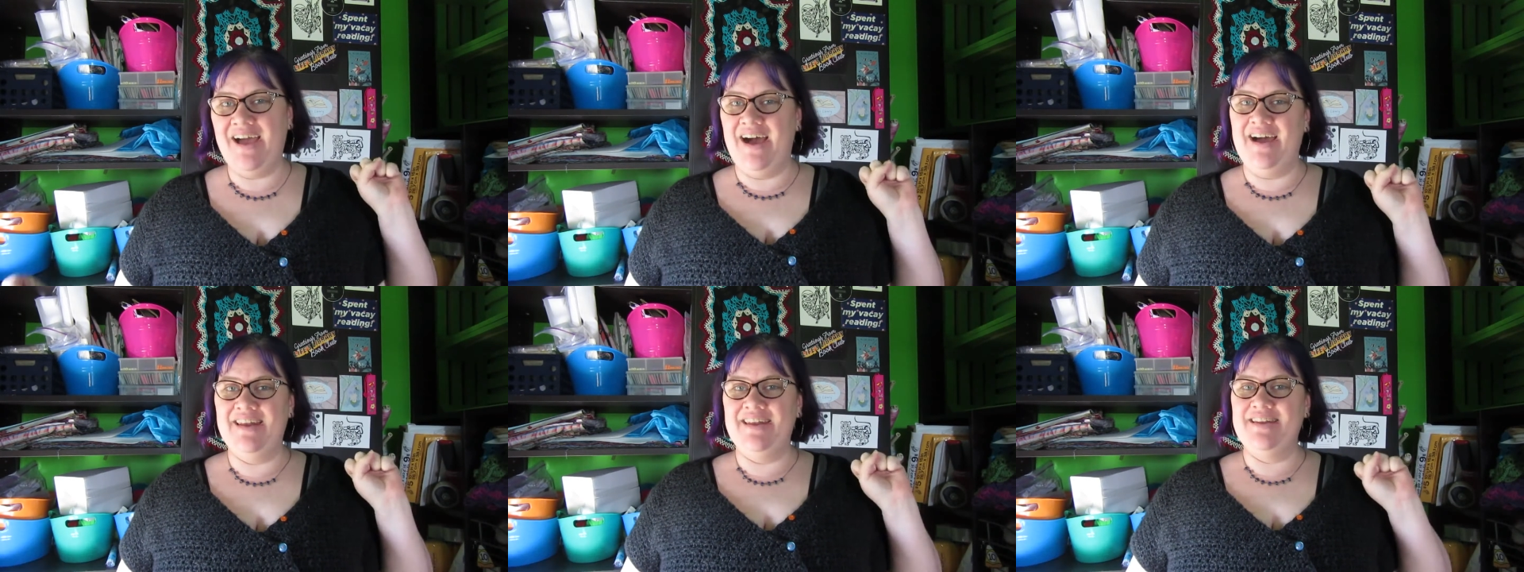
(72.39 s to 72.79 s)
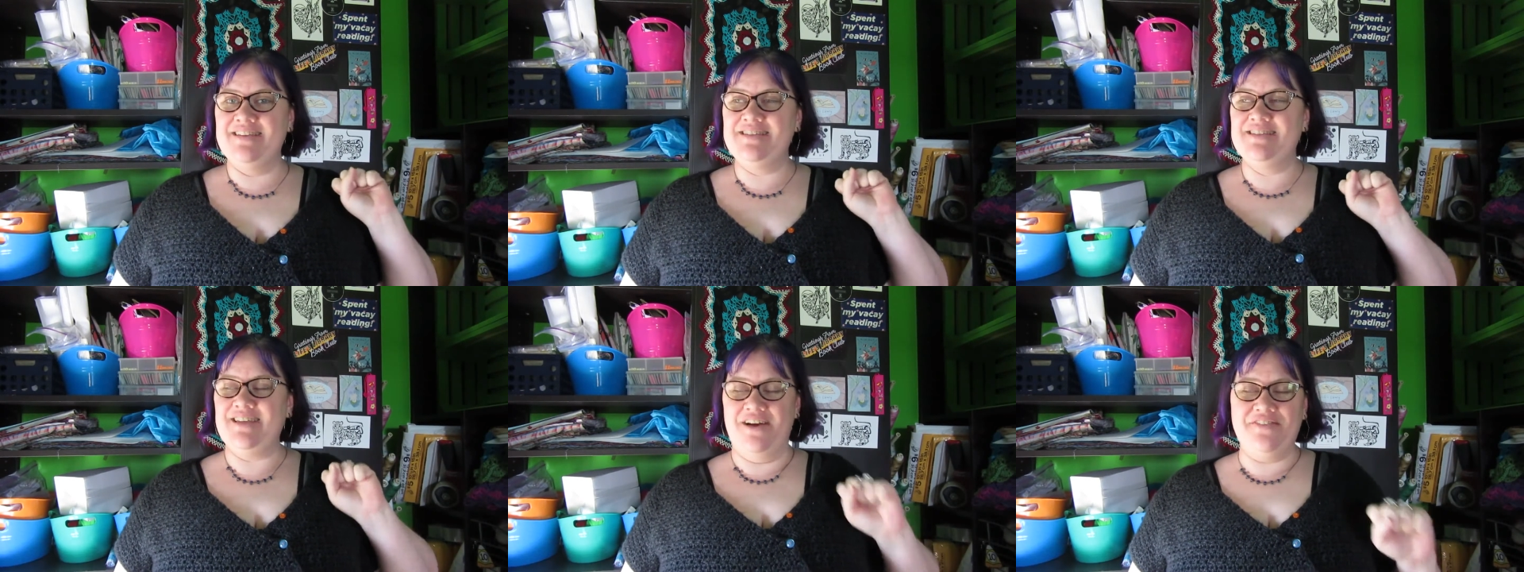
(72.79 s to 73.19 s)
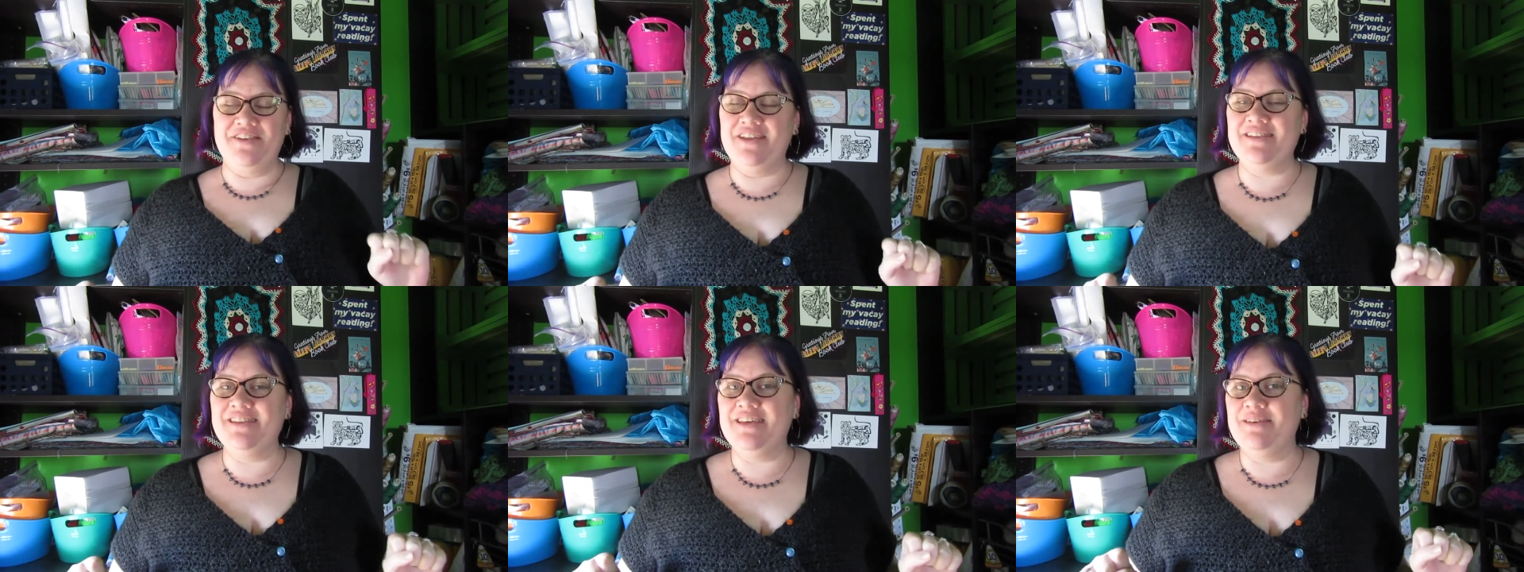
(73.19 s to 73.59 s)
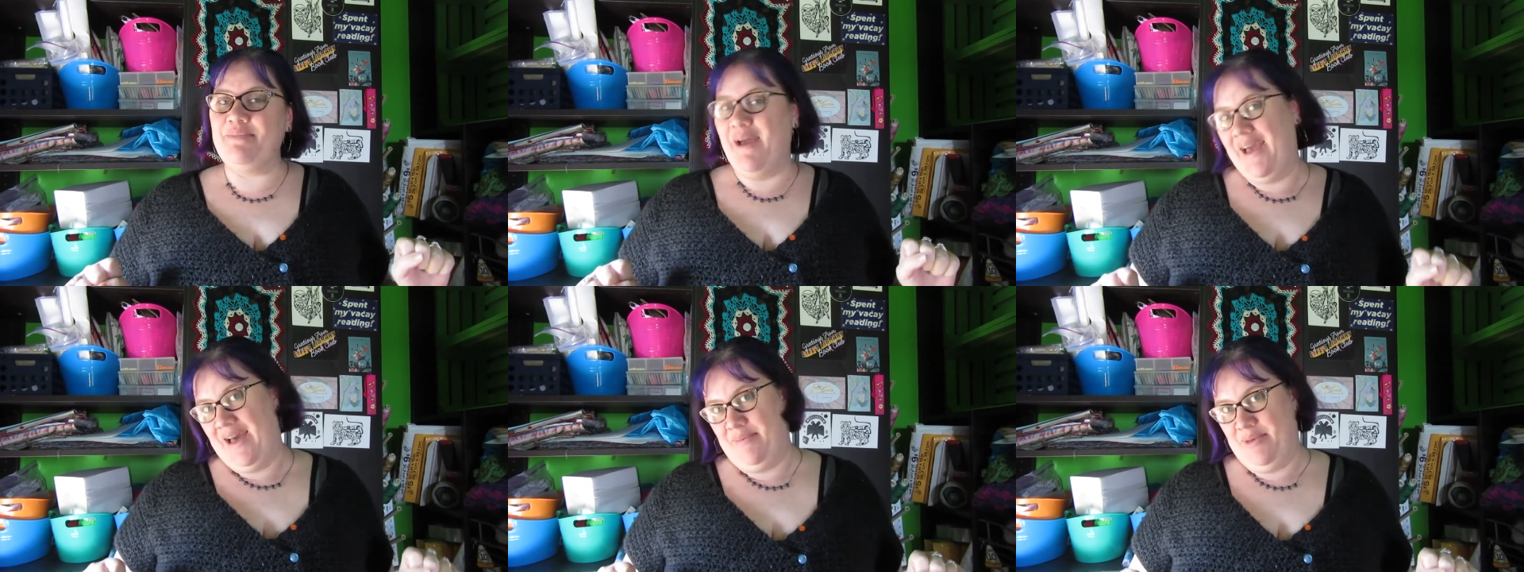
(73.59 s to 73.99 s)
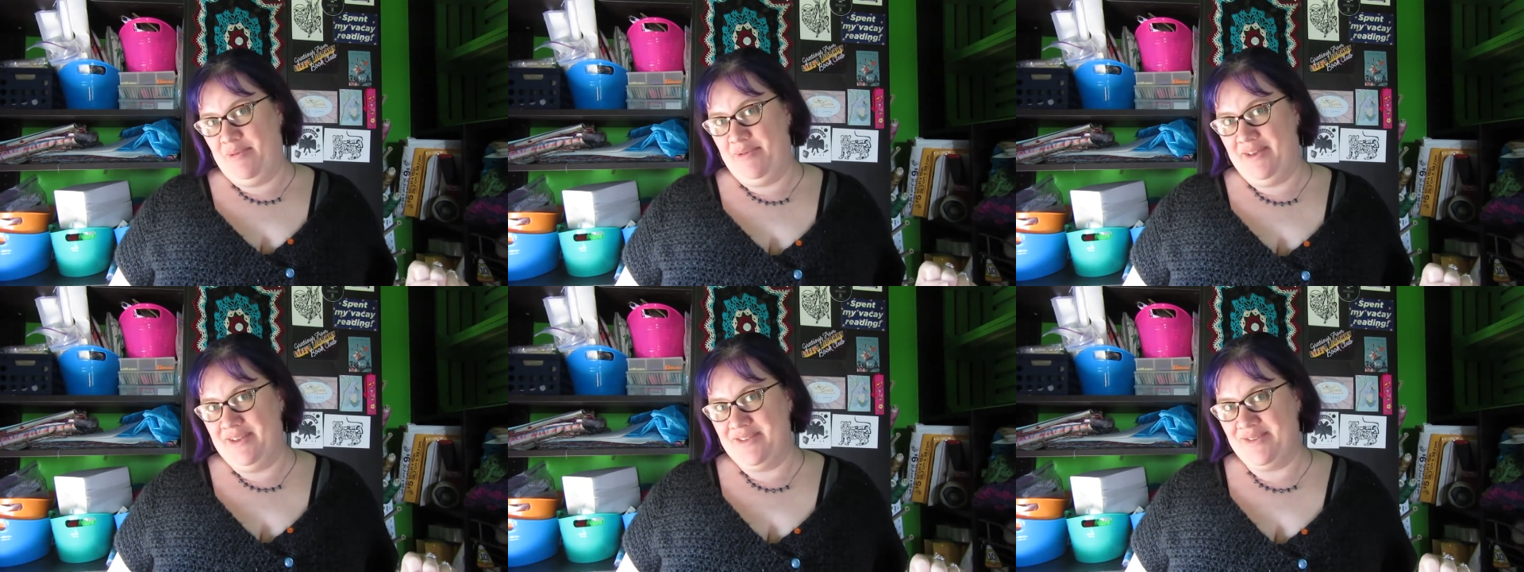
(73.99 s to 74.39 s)
and it is definitely my happy
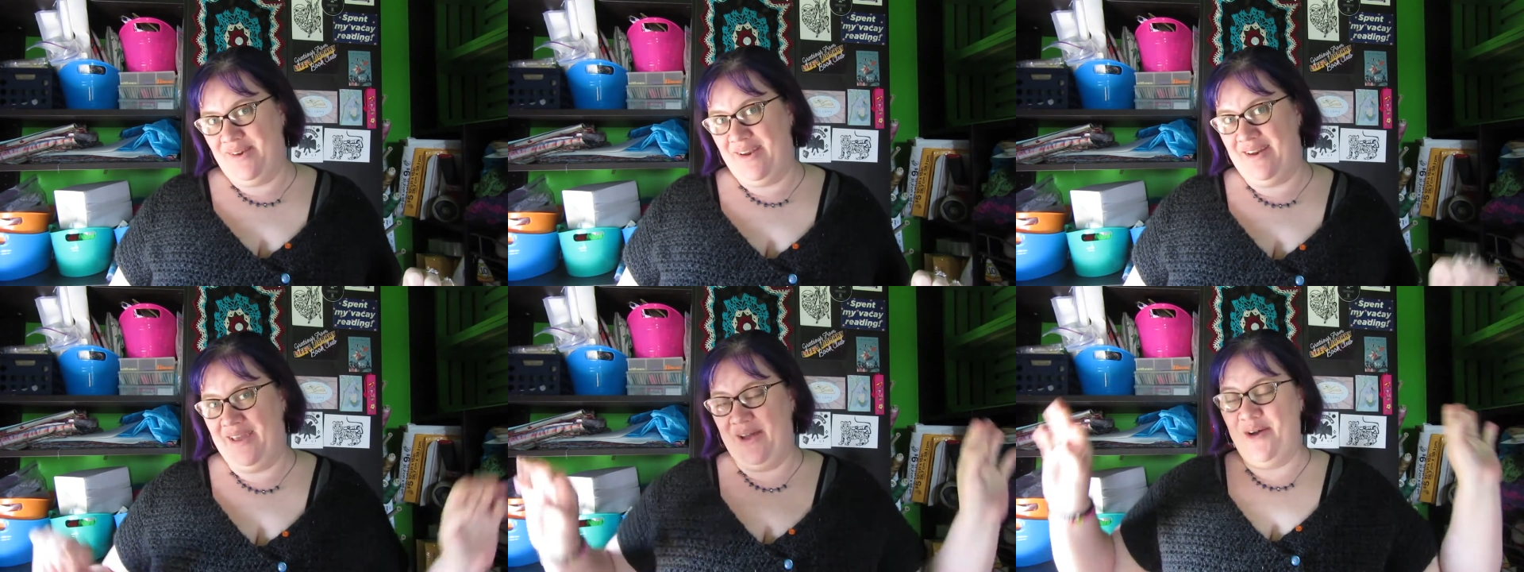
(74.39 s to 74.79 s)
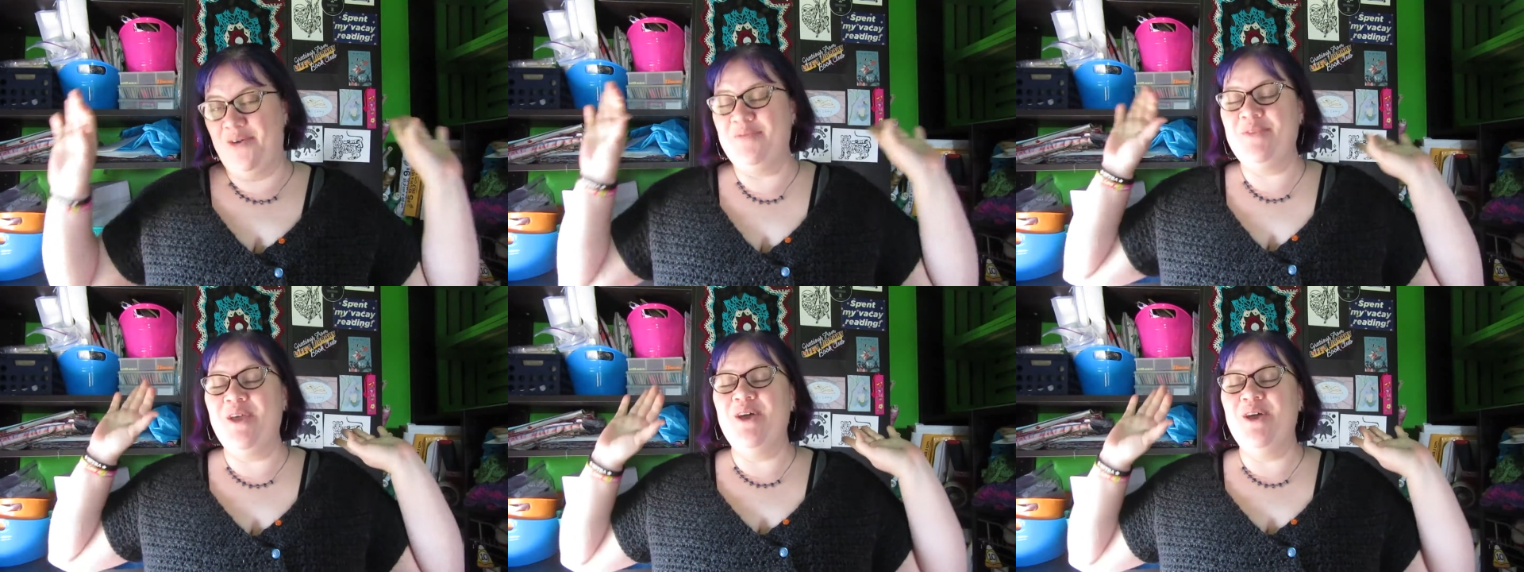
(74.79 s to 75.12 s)
place right now.